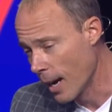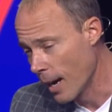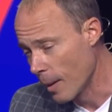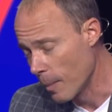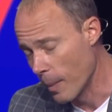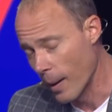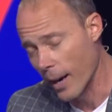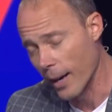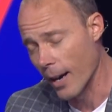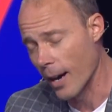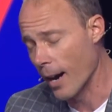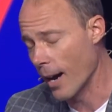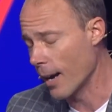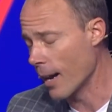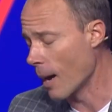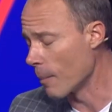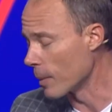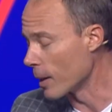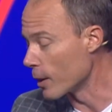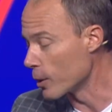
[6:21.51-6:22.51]
by God,
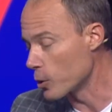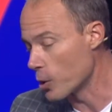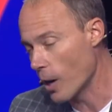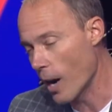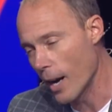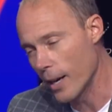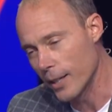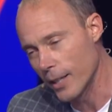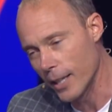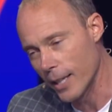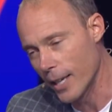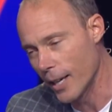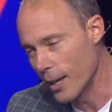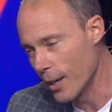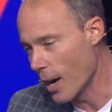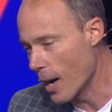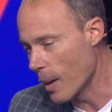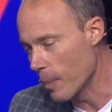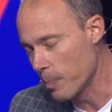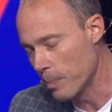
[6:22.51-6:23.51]
I'm gonna try and get
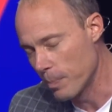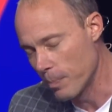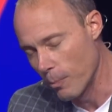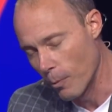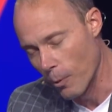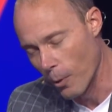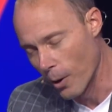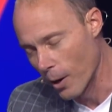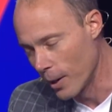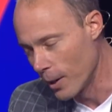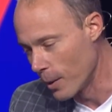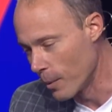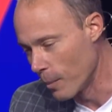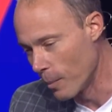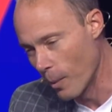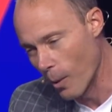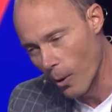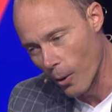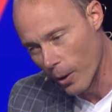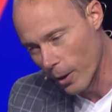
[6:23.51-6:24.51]
up one
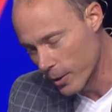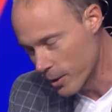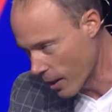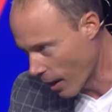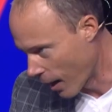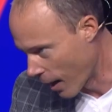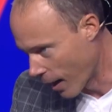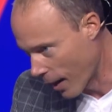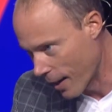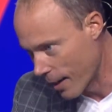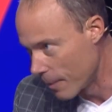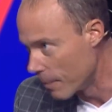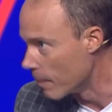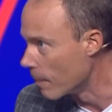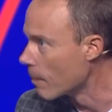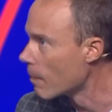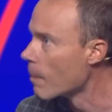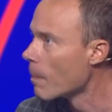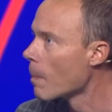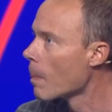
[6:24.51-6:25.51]
more
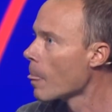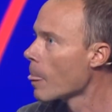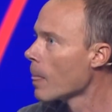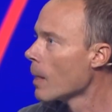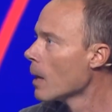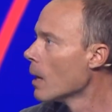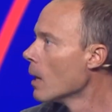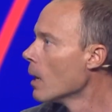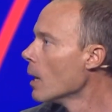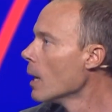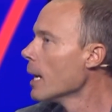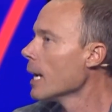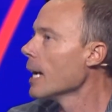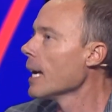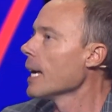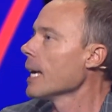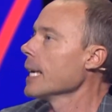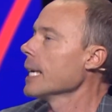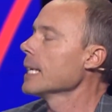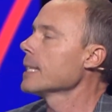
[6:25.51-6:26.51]
time.
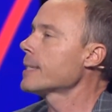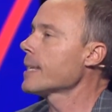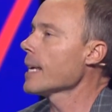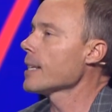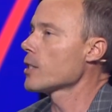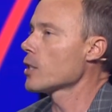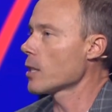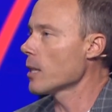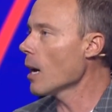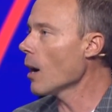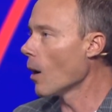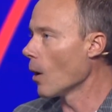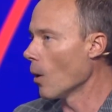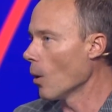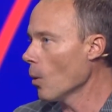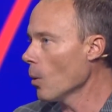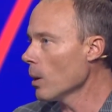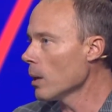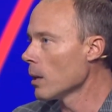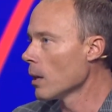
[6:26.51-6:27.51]
It's as
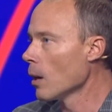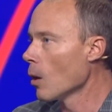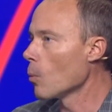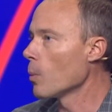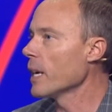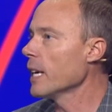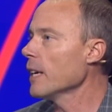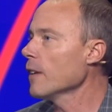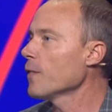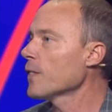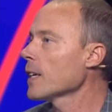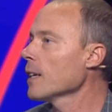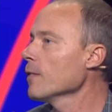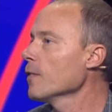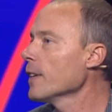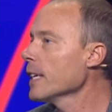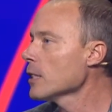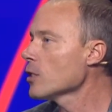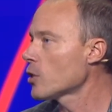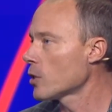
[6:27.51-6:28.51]
though we've
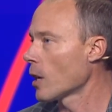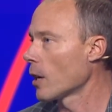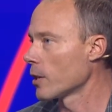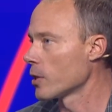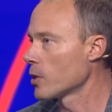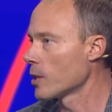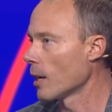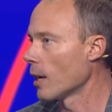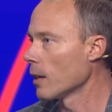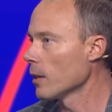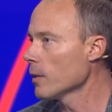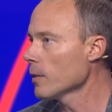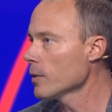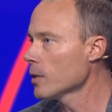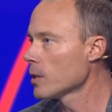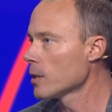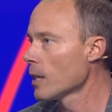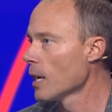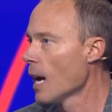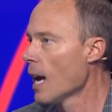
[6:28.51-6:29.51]
convinced
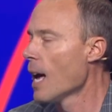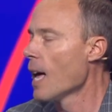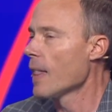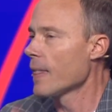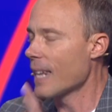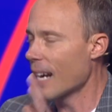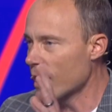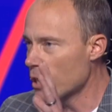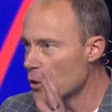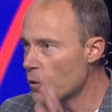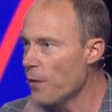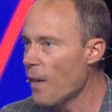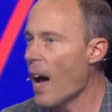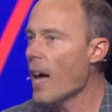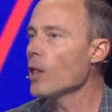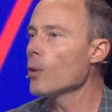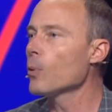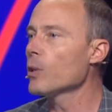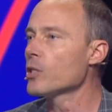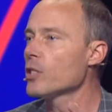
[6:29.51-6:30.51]
ourselves that as
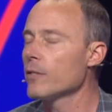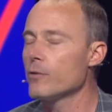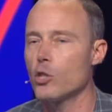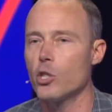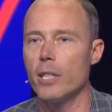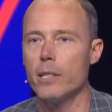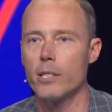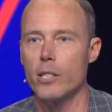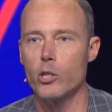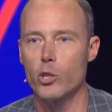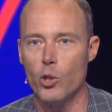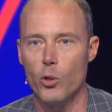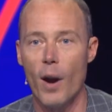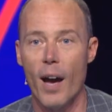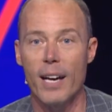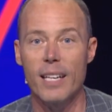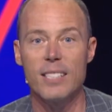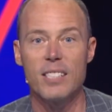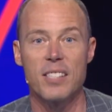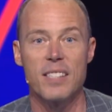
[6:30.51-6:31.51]
followers of Jesus
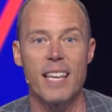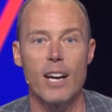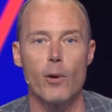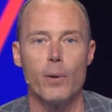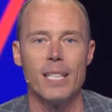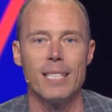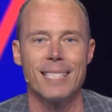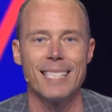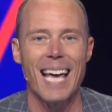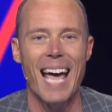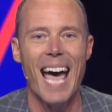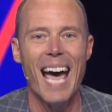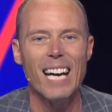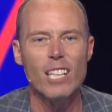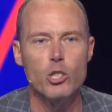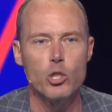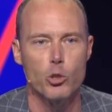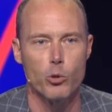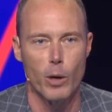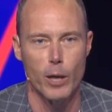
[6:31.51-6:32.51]
Christ, there is
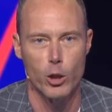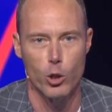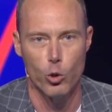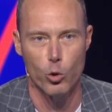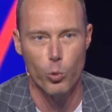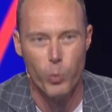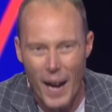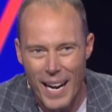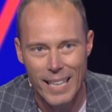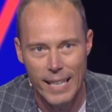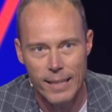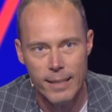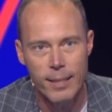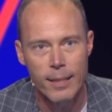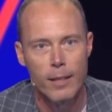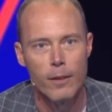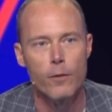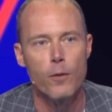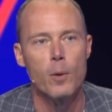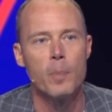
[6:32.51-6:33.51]
extra credit
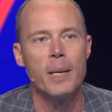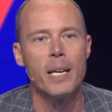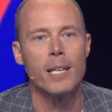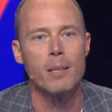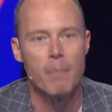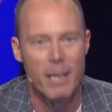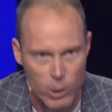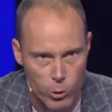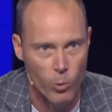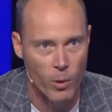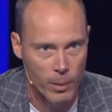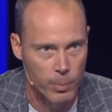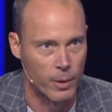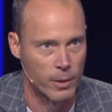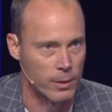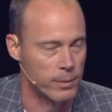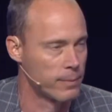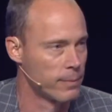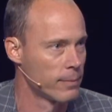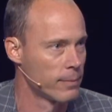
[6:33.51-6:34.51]
for being miserable.